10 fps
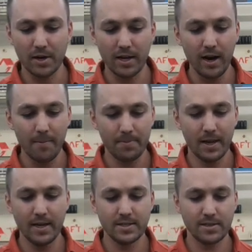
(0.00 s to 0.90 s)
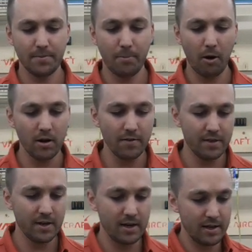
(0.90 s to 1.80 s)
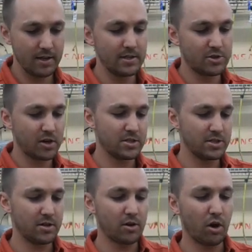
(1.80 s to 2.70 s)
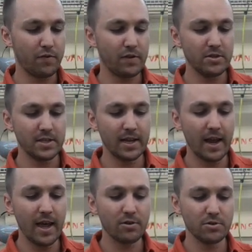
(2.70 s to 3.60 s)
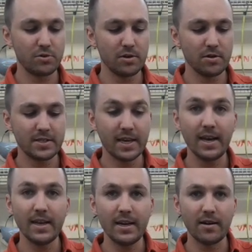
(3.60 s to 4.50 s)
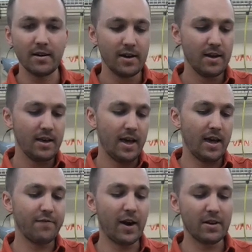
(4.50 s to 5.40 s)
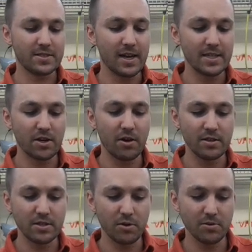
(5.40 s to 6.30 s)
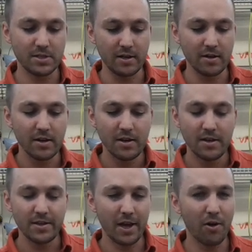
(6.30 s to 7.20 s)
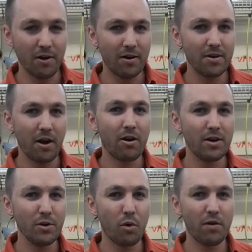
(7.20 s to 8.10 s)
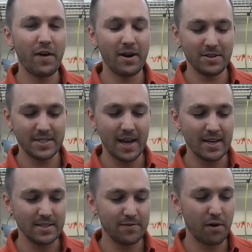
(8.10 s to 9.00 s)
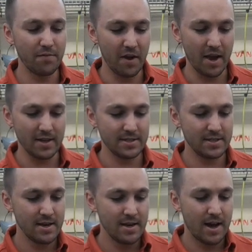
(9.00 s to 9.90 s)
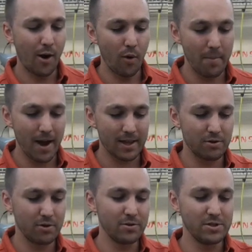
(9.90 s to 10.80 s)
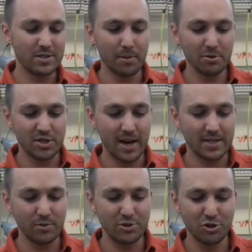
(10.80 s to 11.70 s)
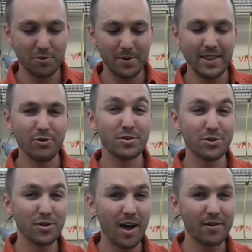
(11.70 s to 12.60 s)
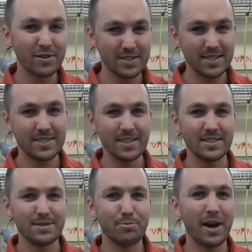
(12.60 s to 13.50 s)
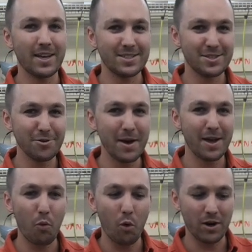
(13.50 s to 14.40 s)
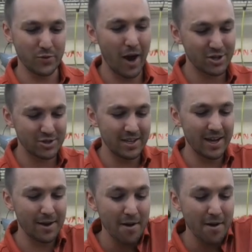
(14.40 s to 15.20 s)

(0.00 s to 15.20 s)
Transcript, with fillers: it up, is part of the instructions here call for using an angle drill to get in here and final size all of these holes here. They all already were final size from Vans. I went back through and just double checked it with the drill bit, and there was a lot of resistance, but I could still make it work. So I actually like